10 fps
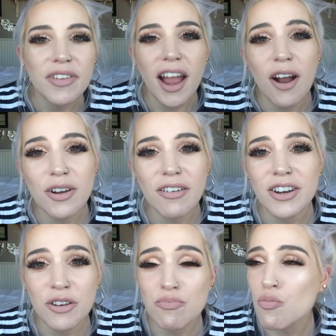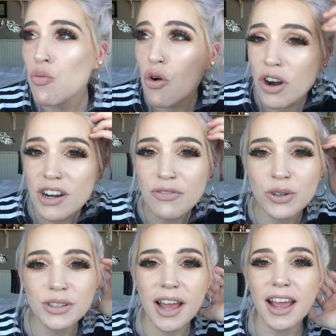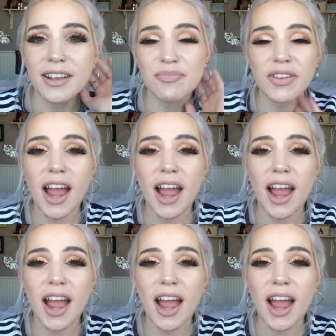I hope you're having a wonderful day.